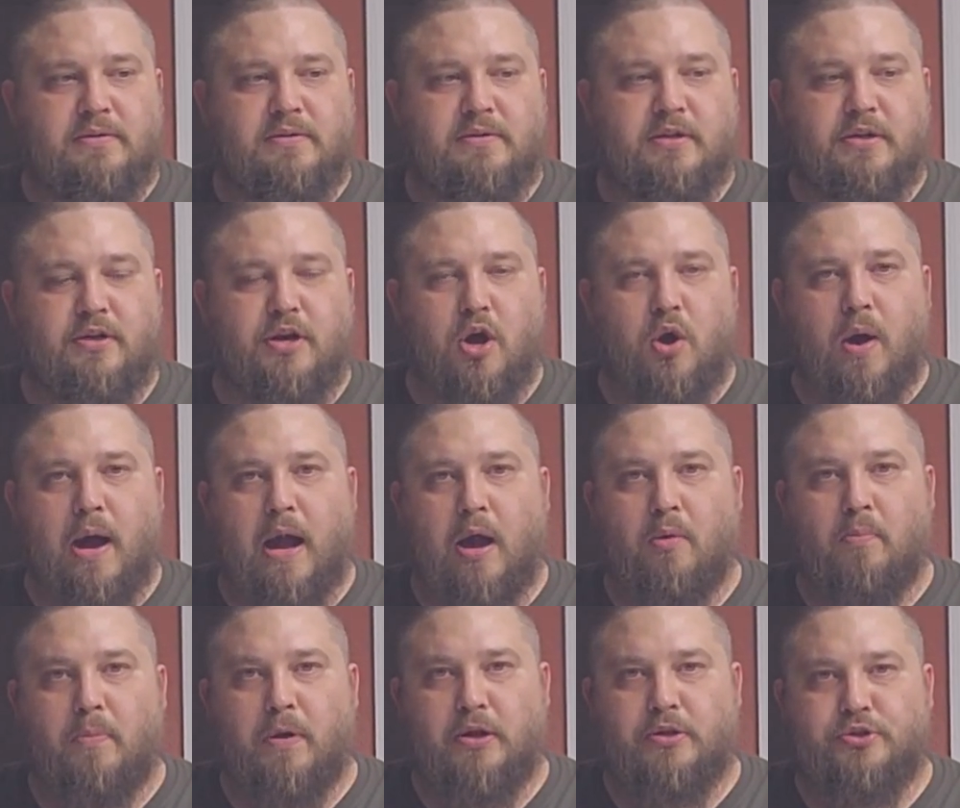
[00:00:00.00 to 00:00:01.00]
to know
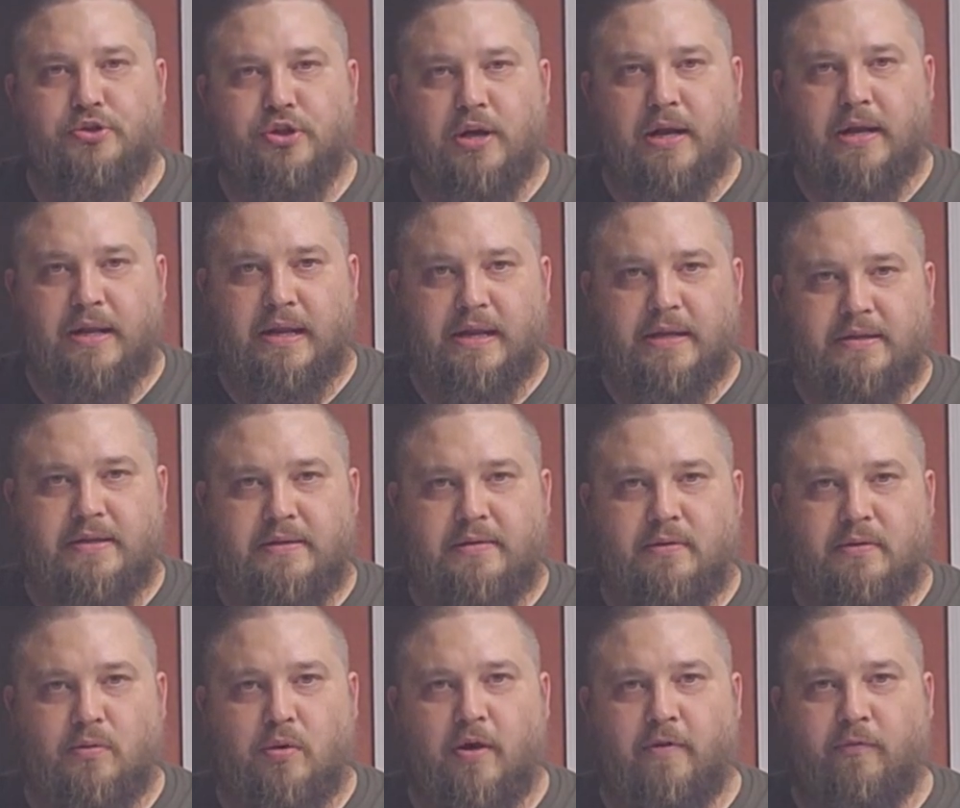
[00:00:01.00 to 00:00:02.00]
how much
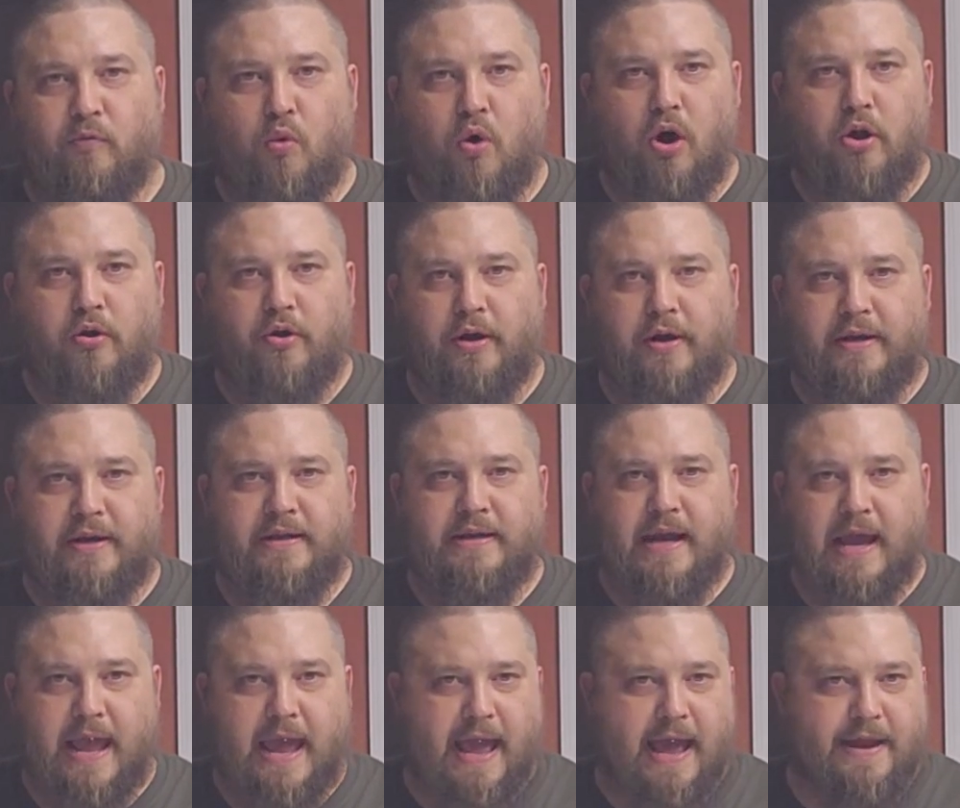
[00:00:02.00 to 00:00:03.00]
of water I need
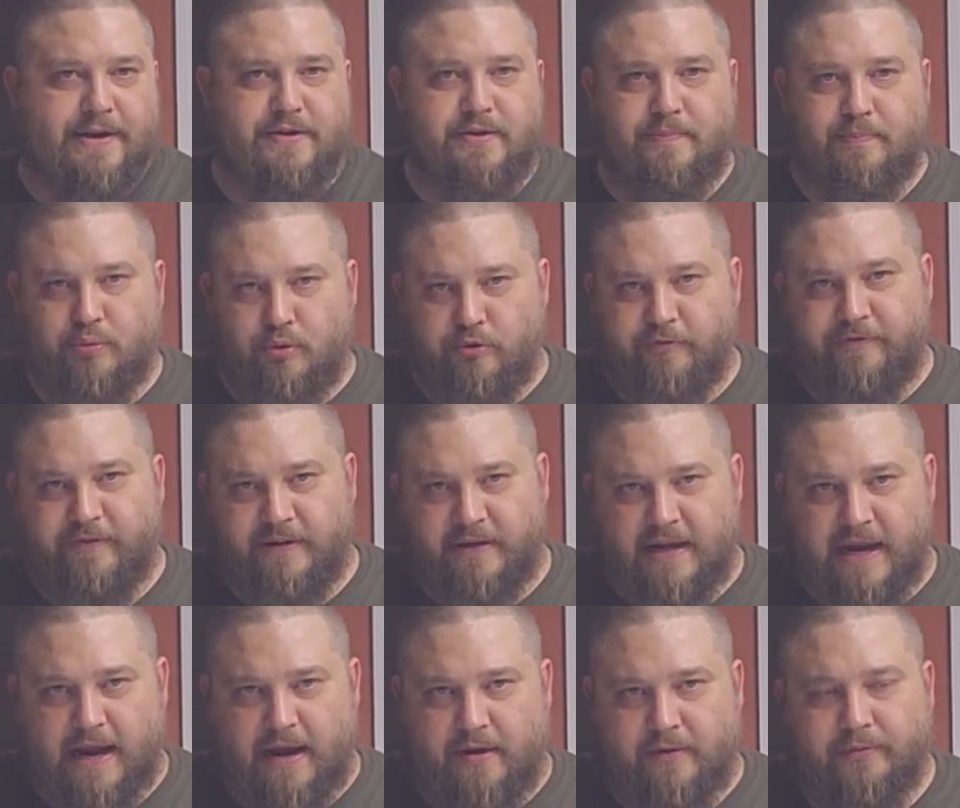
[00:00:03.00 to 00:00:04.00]
to add to proof it
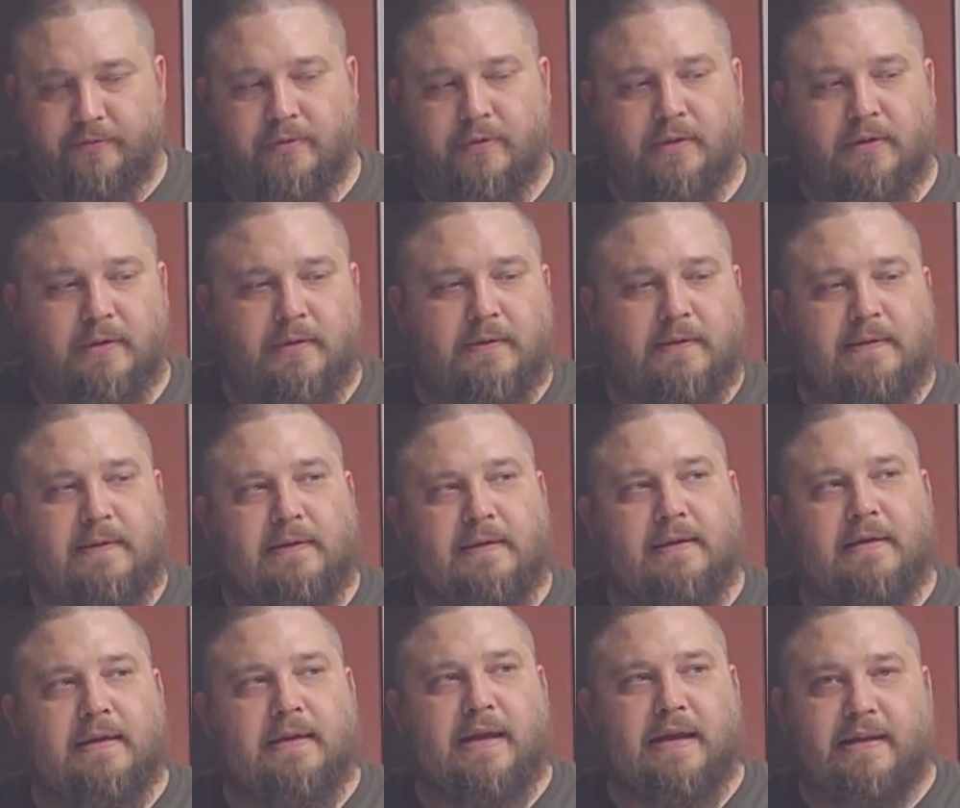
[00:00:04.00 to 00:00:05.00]
down
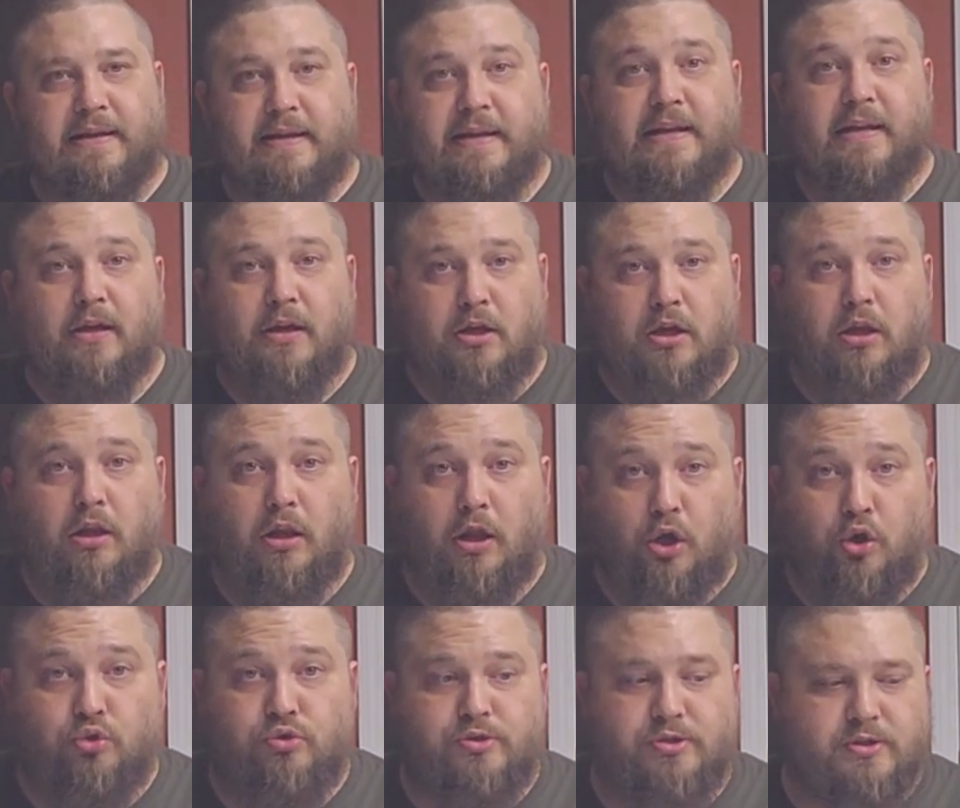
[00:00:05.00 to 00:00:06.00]
and get it
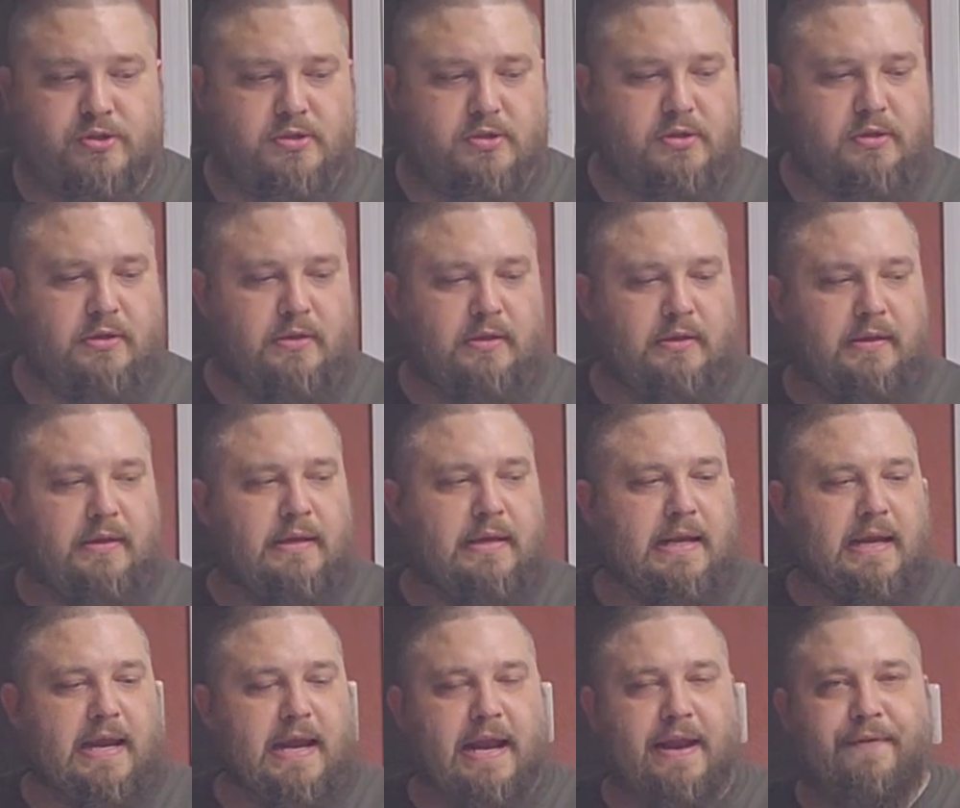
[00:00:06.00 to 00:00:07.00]
close.
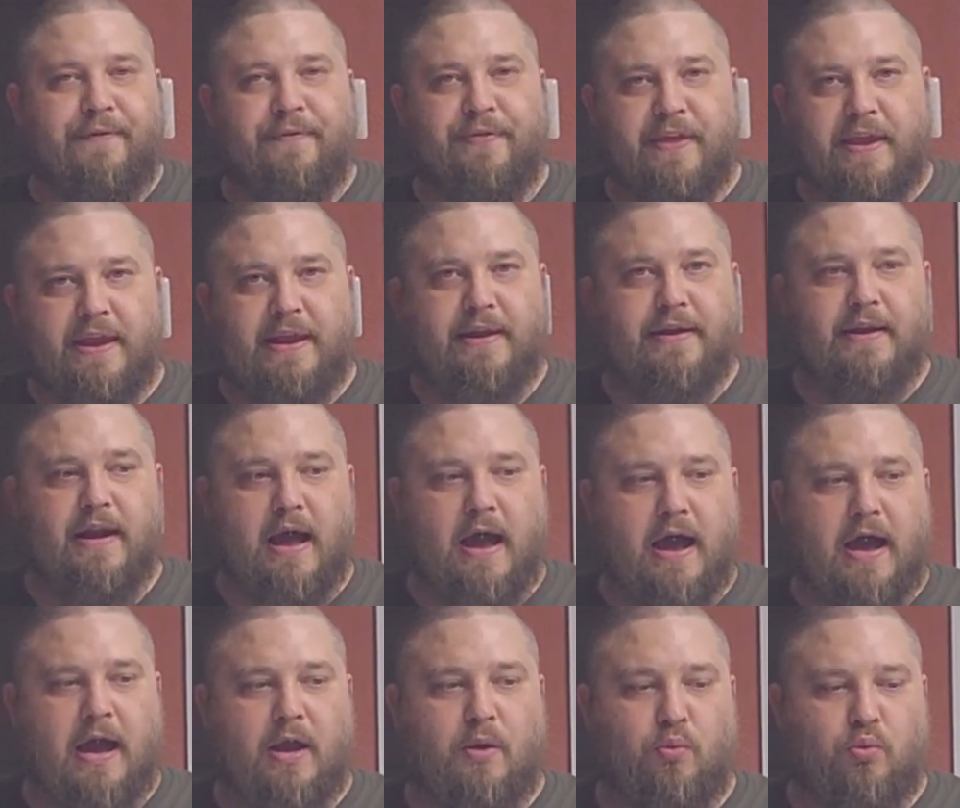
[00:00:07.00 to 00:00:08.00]
And then
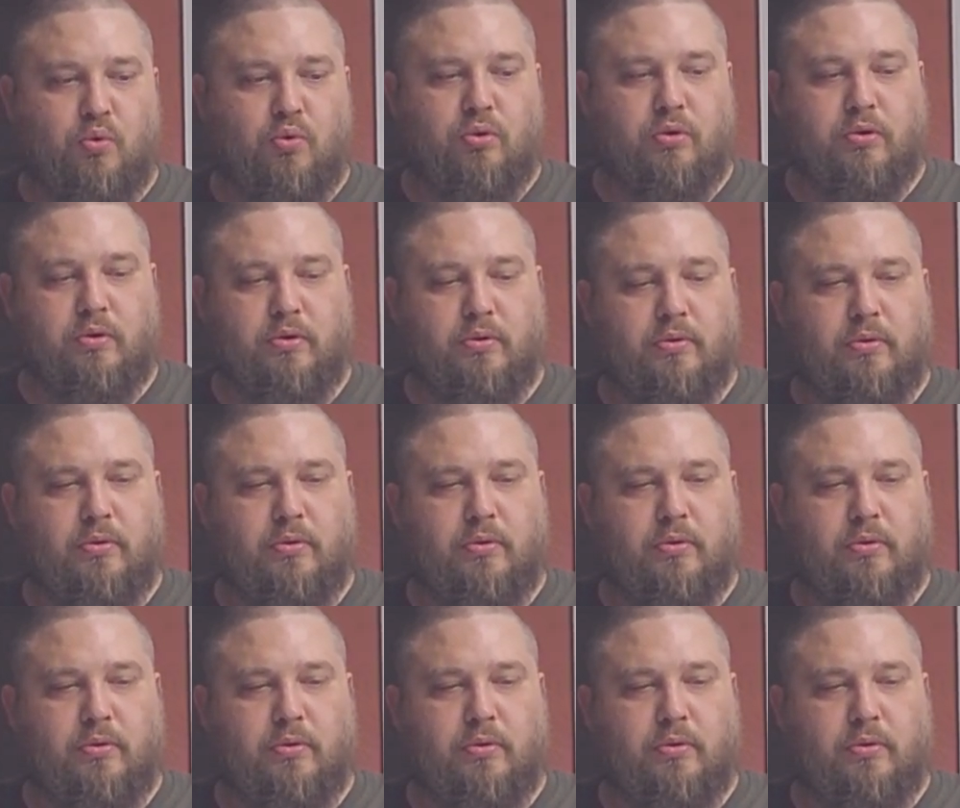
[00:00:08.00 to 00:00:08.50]
I will